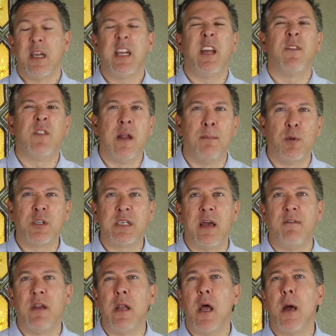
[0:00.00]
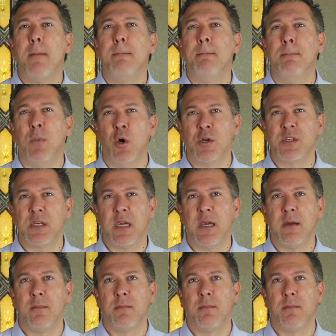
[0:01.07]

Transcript: Gift number seven mercy.